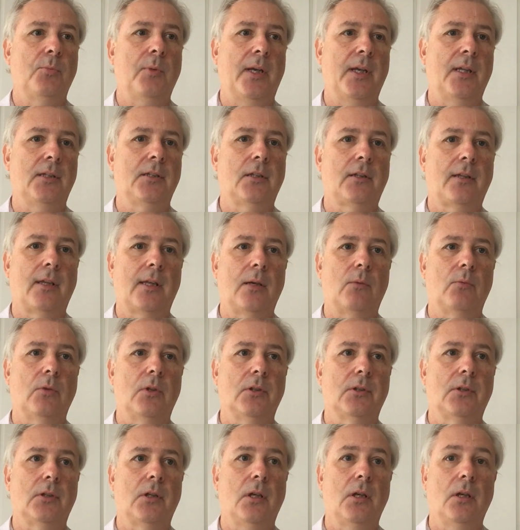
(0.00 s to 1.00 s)
my answer to that
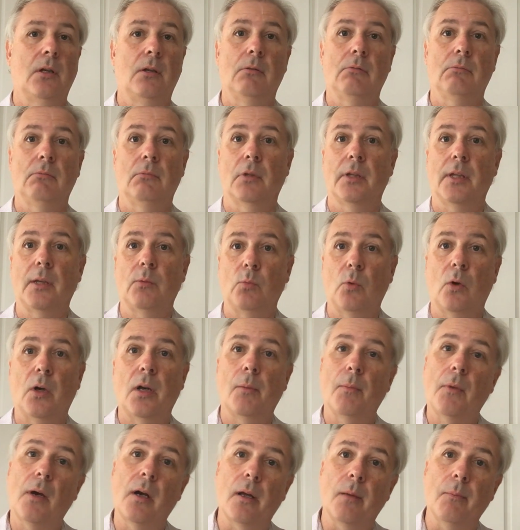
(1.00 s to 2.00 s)
was, well, then why
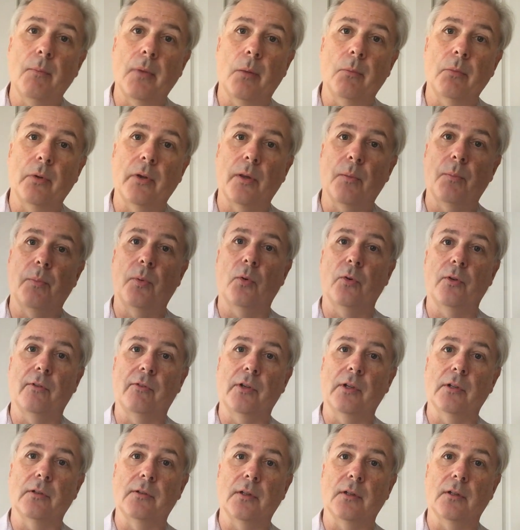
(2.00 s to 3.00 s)
am I a member of the Board of
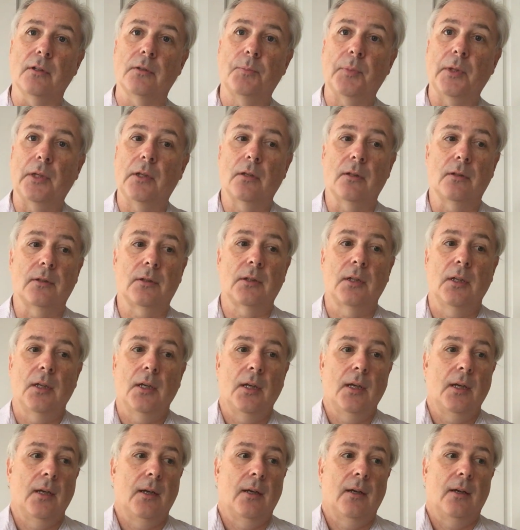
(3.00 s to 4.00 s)
Realtors? Because
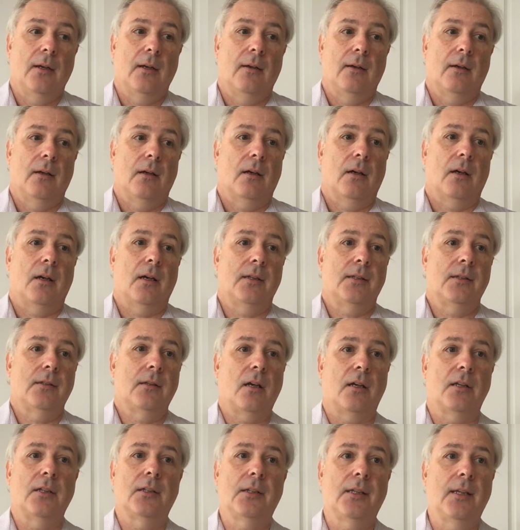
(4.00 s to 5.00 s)
I
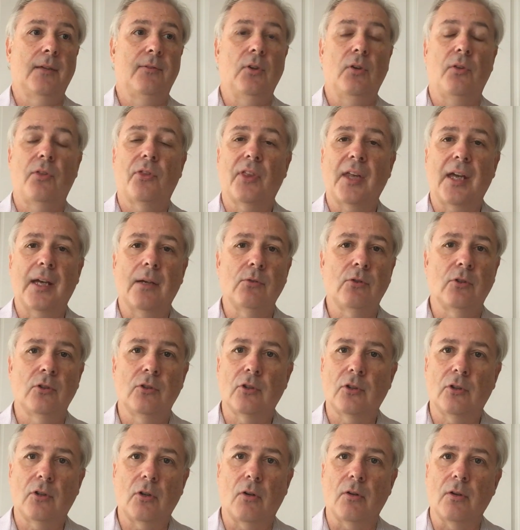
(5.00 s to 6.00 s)
give you
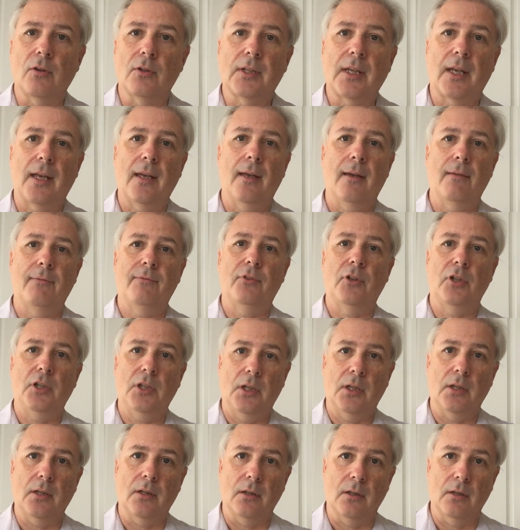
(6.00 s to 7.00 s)
thousands of dollars every
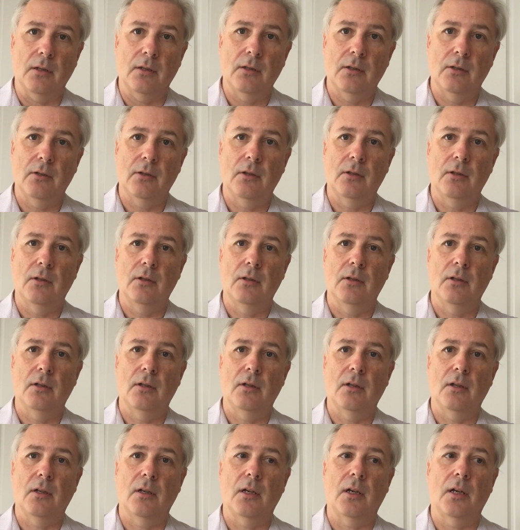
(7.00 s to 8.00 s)
year,
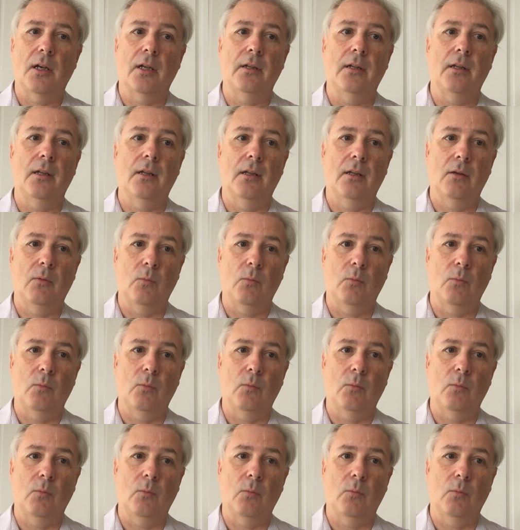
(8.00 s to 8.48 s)
and